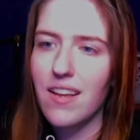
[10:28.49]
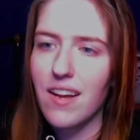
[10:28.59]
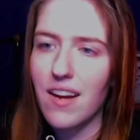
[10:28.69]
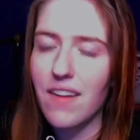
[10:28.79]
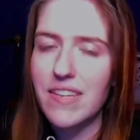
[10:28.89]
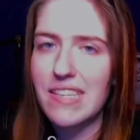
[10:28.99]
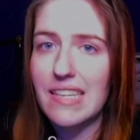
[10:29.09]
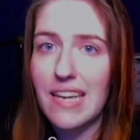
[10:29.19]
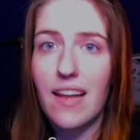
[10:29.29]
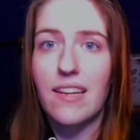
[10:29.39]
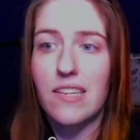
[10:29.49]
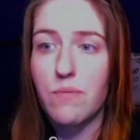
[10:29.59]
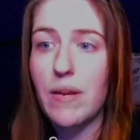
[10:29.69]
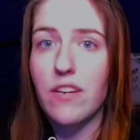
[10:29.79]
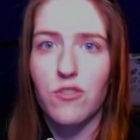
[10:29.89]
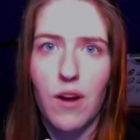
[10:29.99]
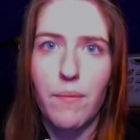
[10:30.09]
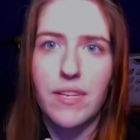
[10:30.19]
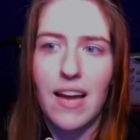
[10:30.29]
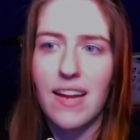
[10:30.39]
obviously Kelly is being
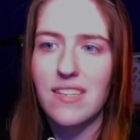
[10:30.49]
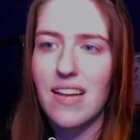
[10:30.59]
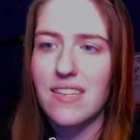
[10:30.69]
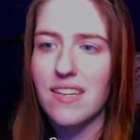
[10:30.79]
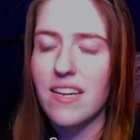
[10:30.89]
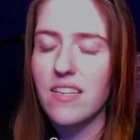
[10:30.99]
traumatized as it is,